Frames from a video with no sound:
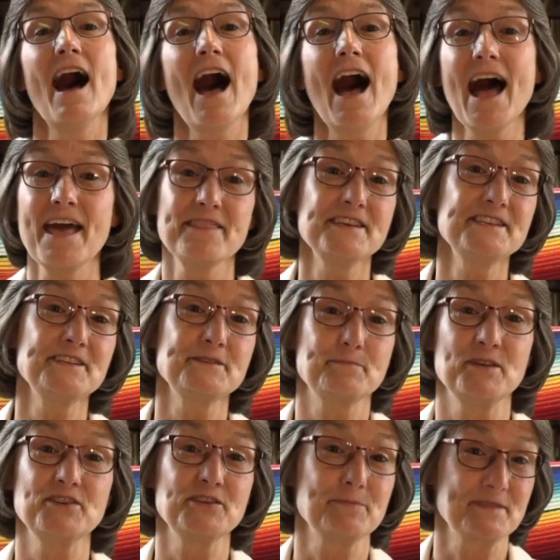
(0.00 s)
Hi, this is
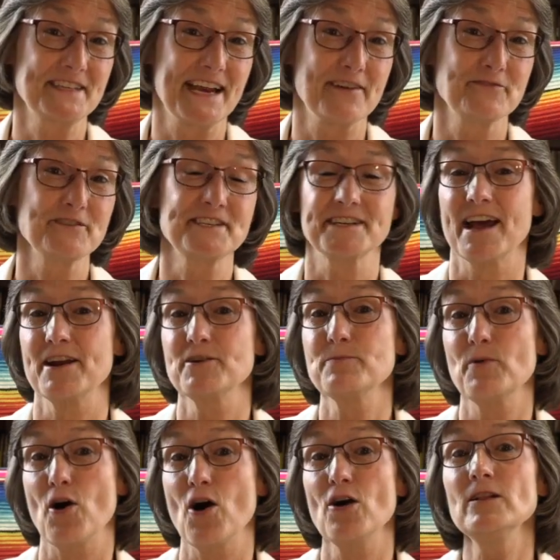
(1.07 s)
Bishop Sandra Steiner
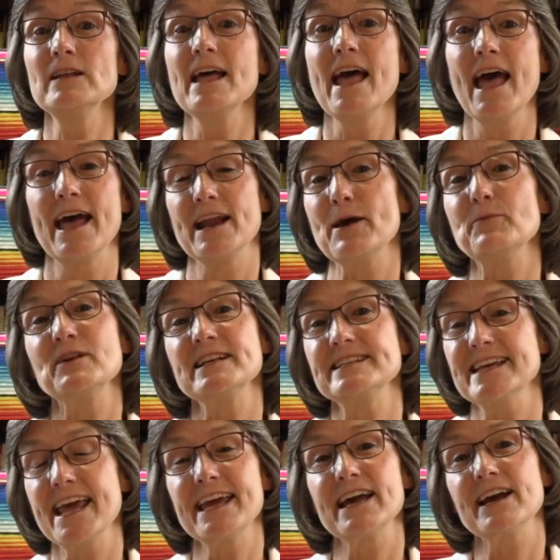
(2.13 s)
Ball, and I want to
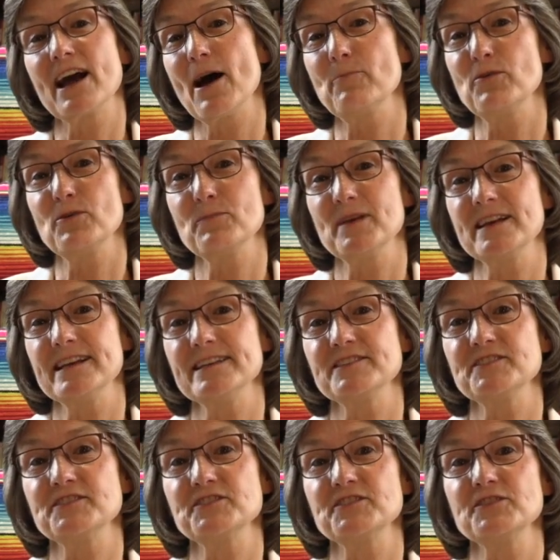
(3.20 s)
take a couple
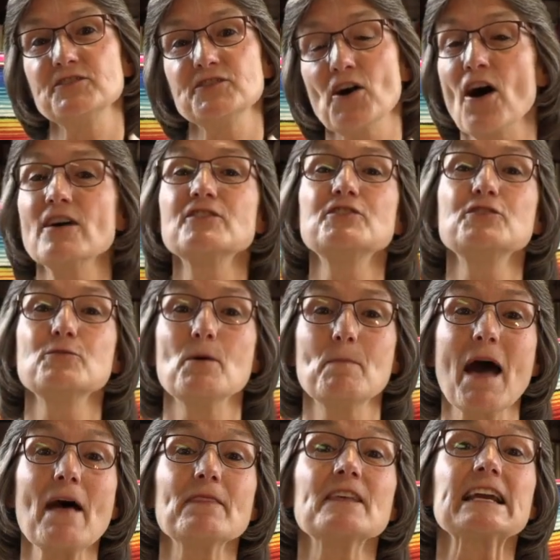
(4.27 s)
minutes to talk to you
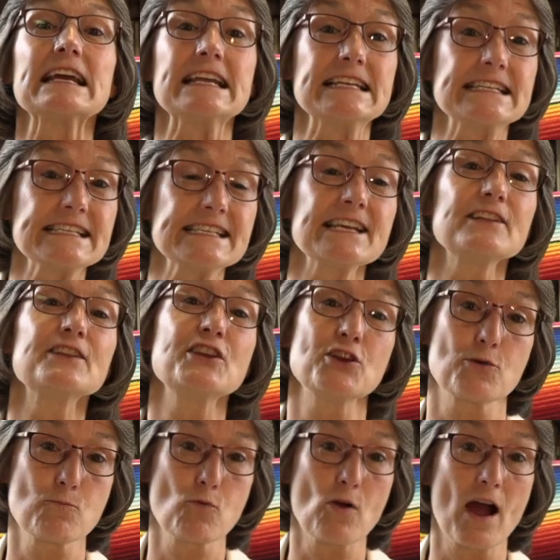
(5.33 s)
about the
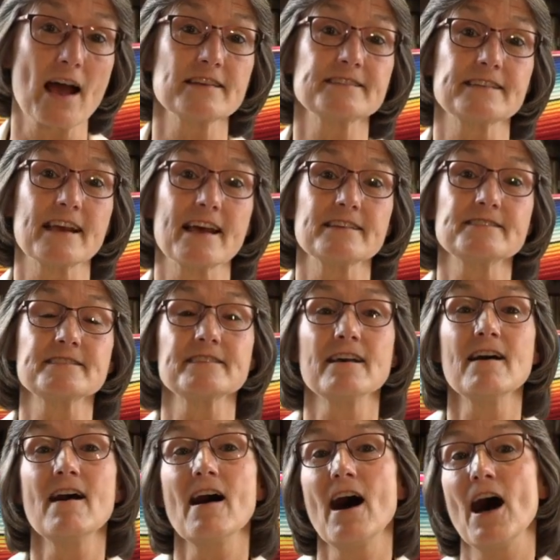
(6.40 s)
conciliar process
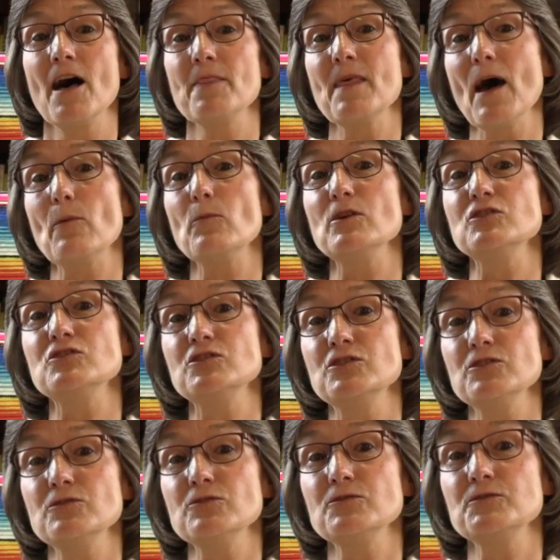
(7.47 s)
that was
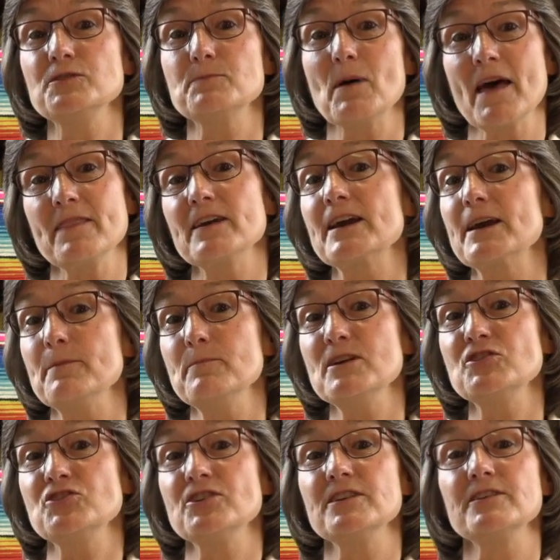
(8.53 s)
used by the
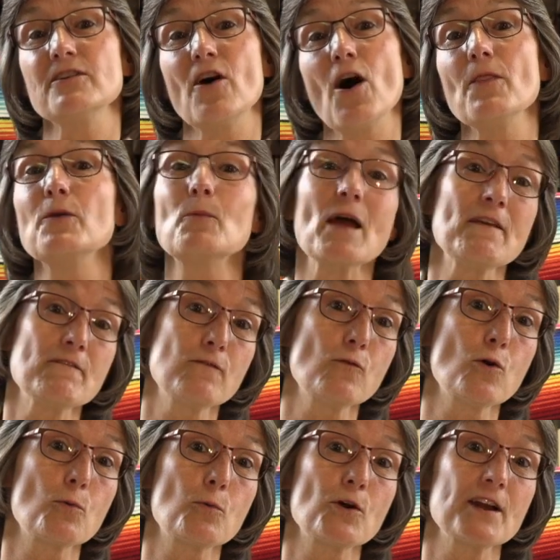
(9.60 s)
Commission on the way
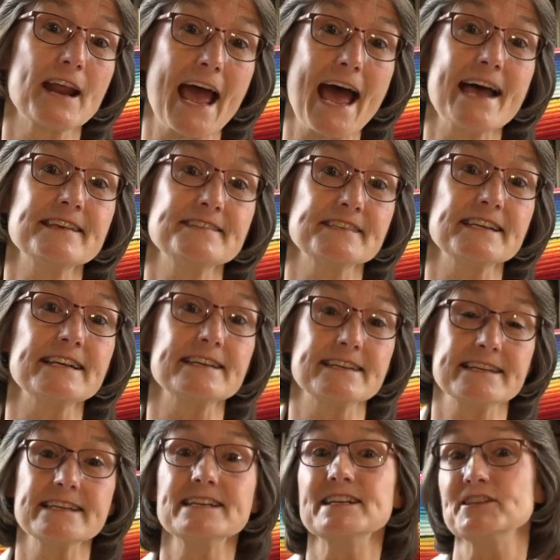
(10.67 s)
forward as
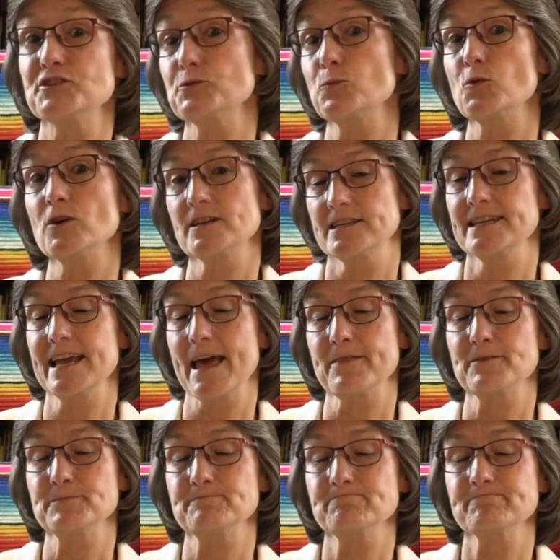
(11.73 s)
it did its work together.